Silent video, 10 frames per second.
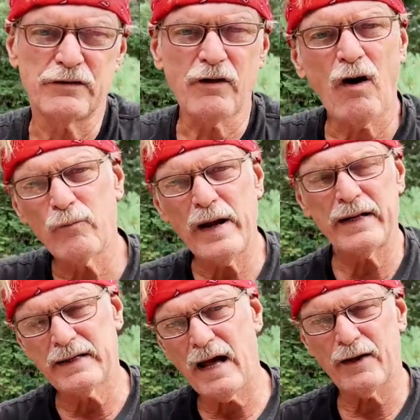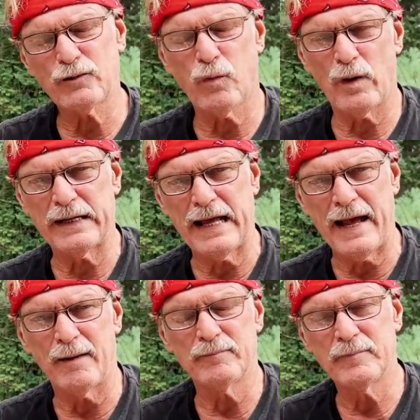has already got a 20
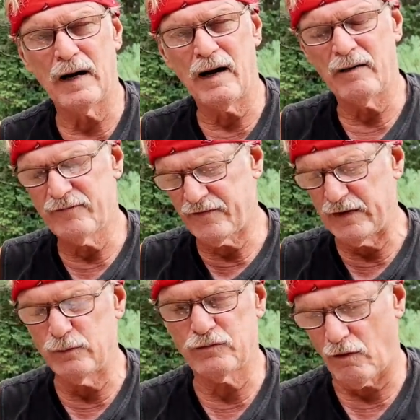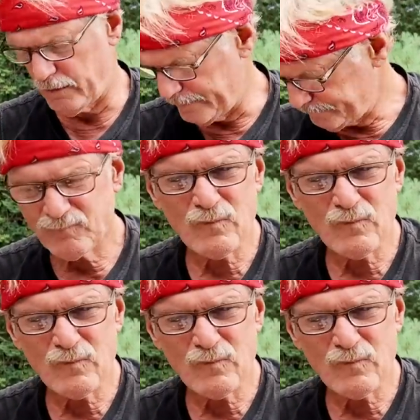amp fuse on it.